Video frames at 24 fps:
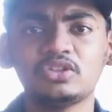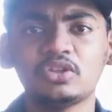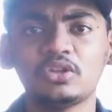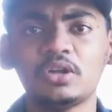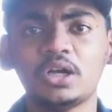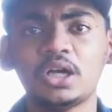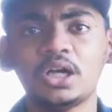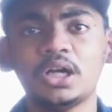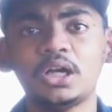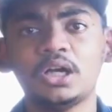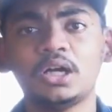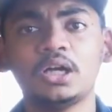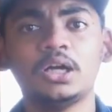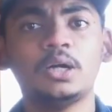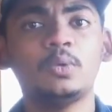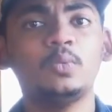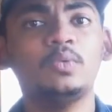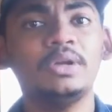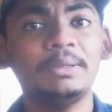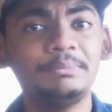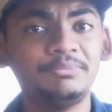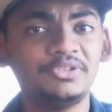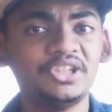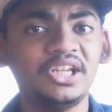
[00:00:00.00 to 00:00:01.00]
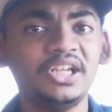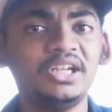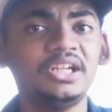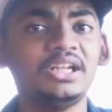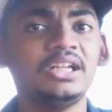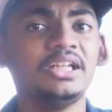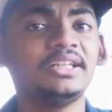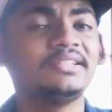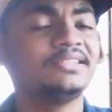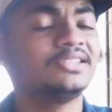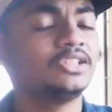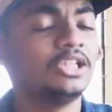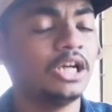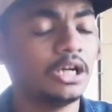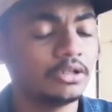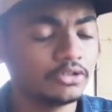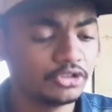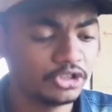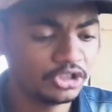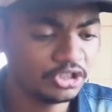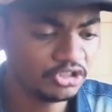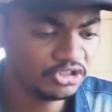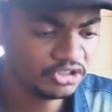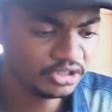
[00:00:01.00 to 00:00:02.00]
website. Link is down
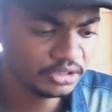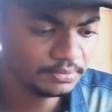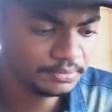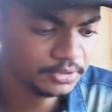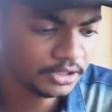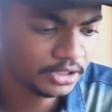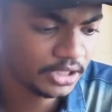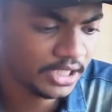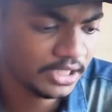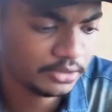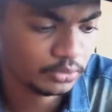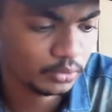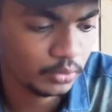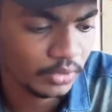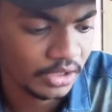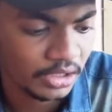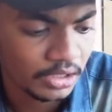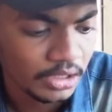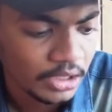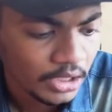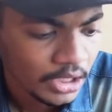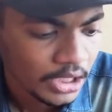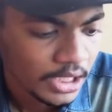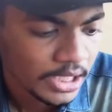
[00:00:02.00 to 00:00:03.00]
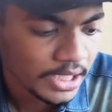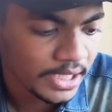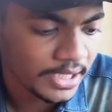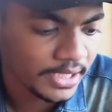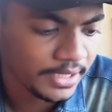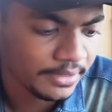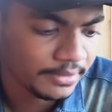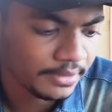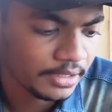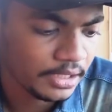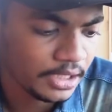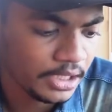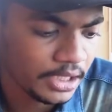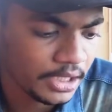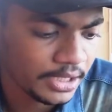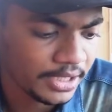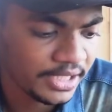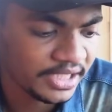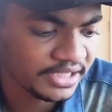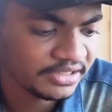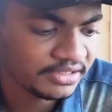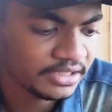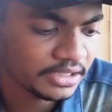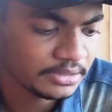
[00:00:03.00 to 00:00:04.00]
in the description as well. And
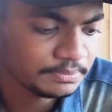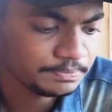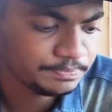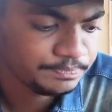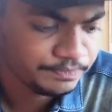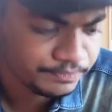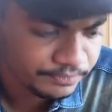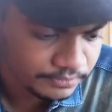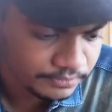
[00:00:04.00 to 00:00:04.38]
next up,